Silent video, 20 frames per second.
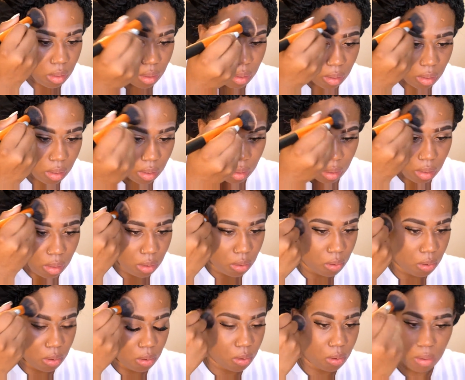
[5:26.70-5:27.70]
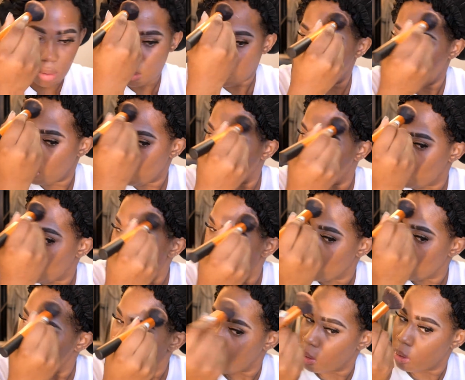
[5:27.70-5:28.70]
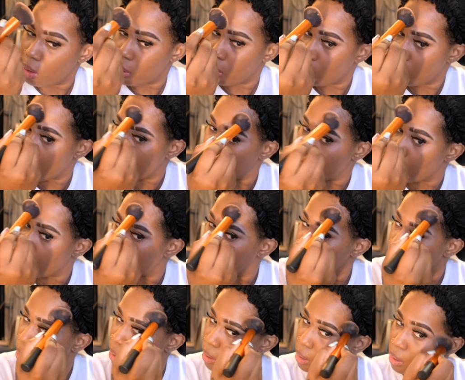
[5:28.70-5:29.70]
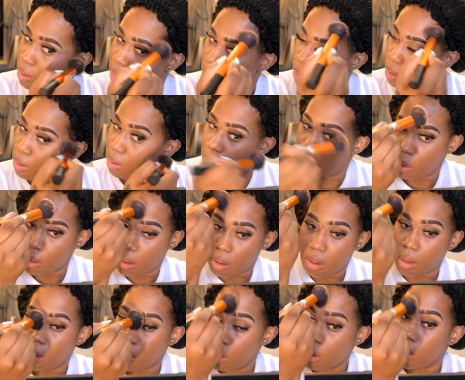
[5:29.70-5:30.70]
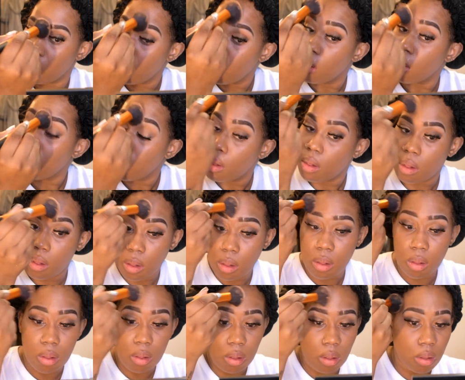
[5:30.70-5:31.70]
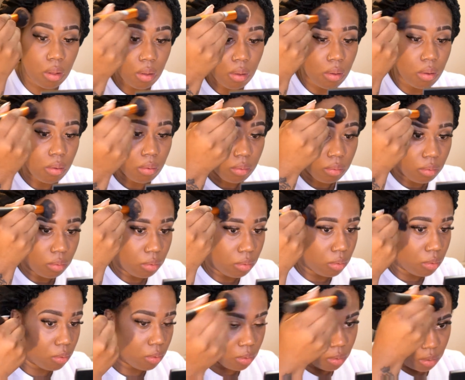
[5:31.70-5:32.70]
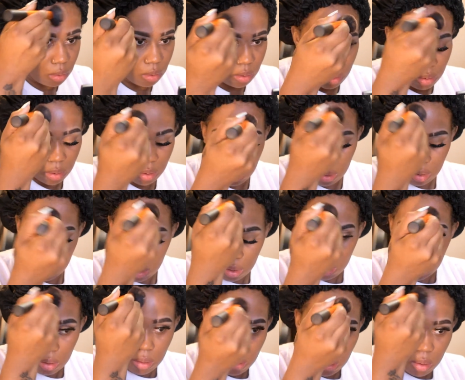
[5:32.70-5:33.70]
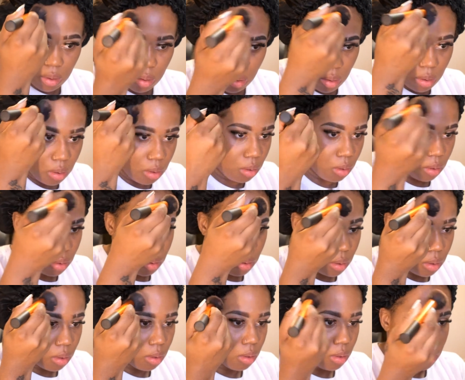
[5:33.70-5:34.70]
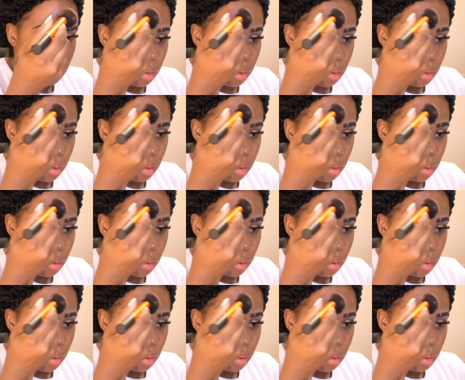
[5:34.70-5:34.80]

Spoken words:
do the foundation with, but I'm more comfortable with the brush and I like it because I feel like I work really well with it.